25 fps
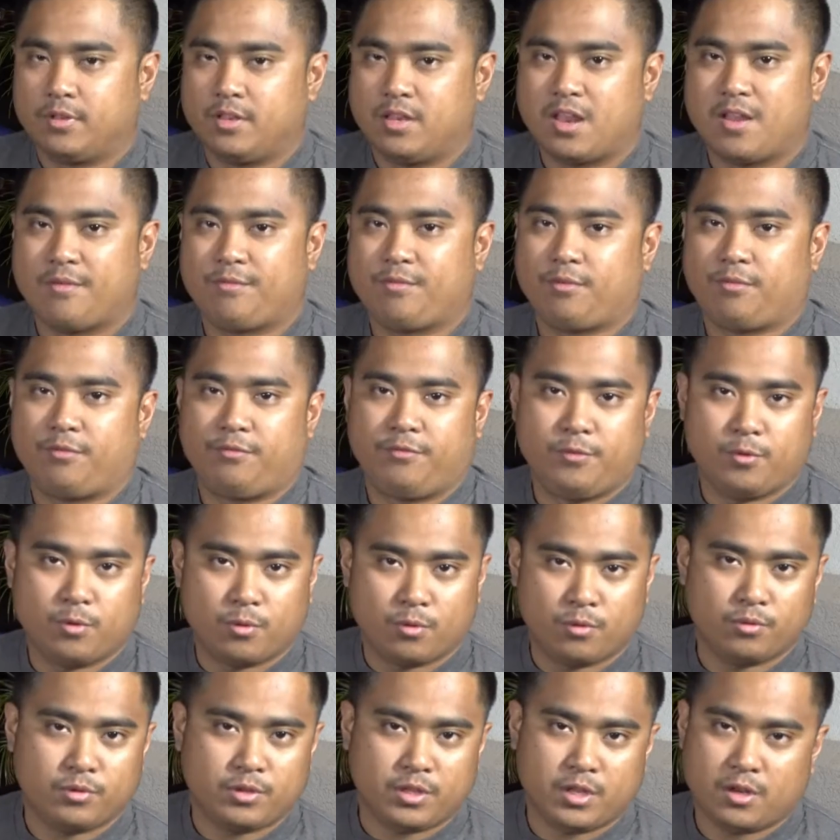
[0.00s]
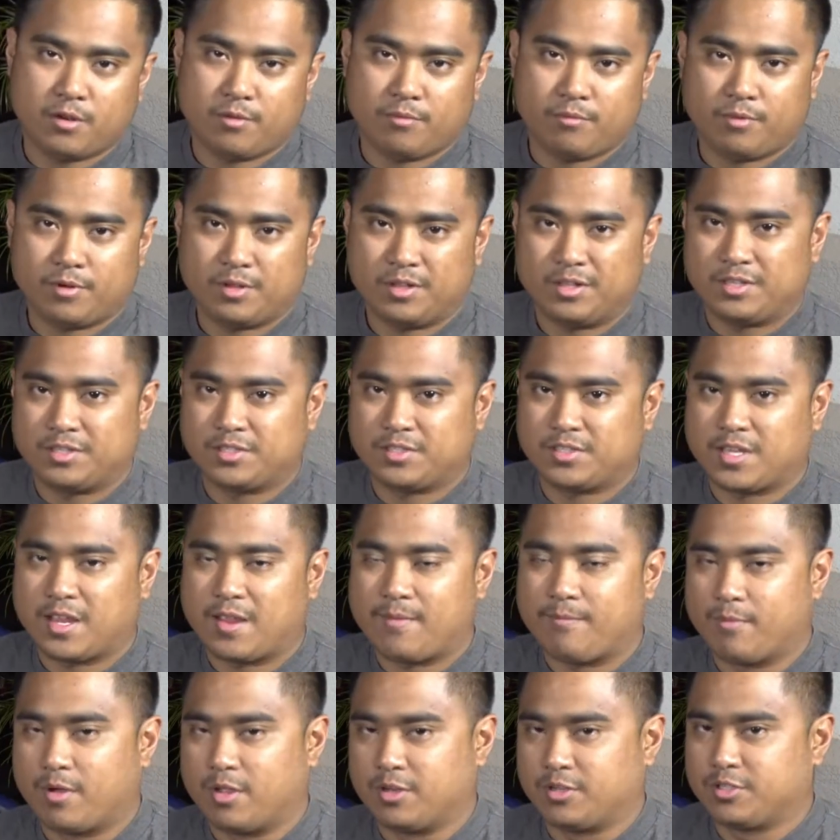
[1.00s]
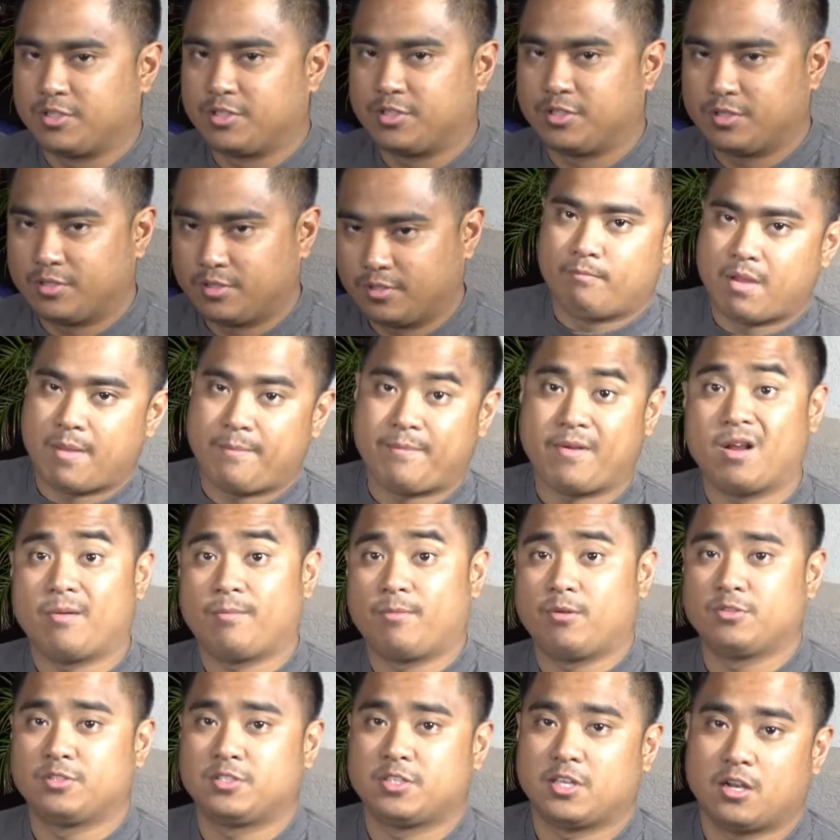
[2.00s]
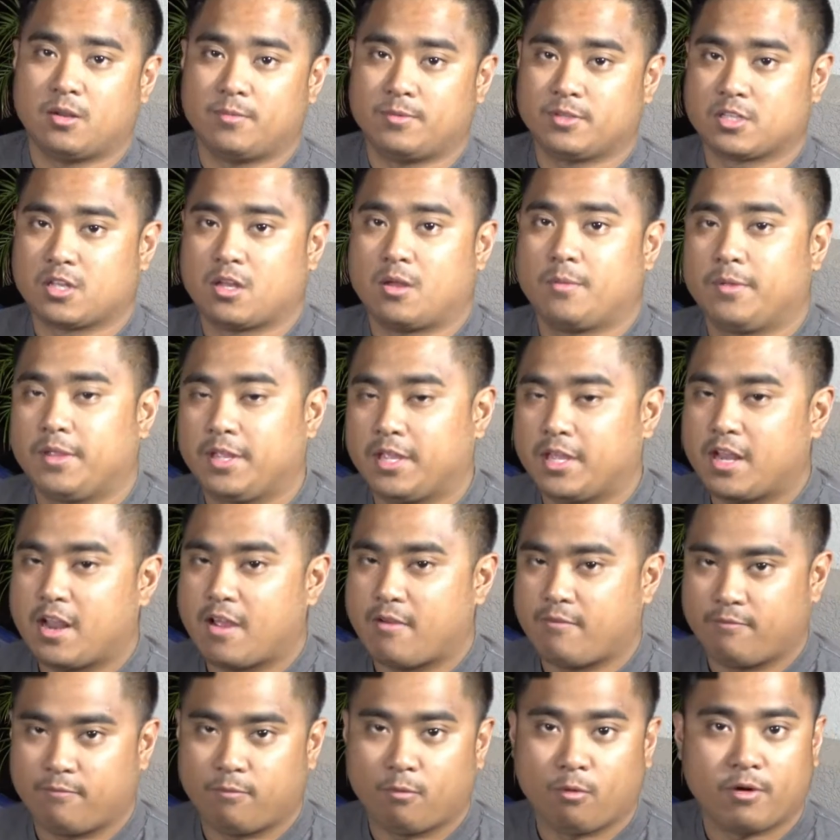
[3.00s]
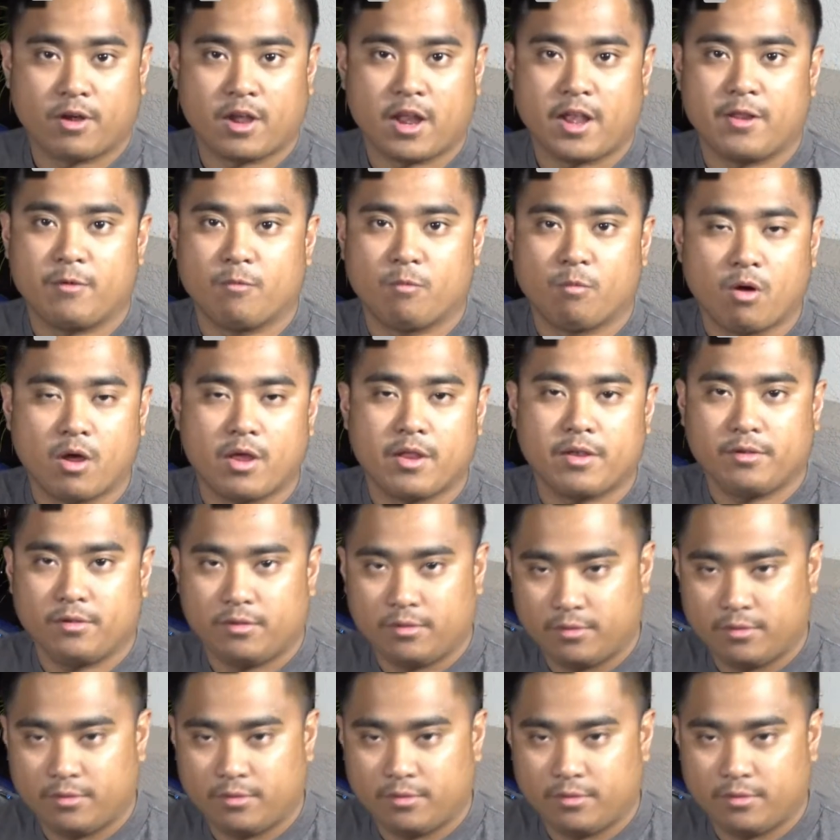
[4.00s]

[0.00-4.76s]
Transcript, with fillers: Now for fuel, you didn't really save much. My bare bone setup is coming in at 491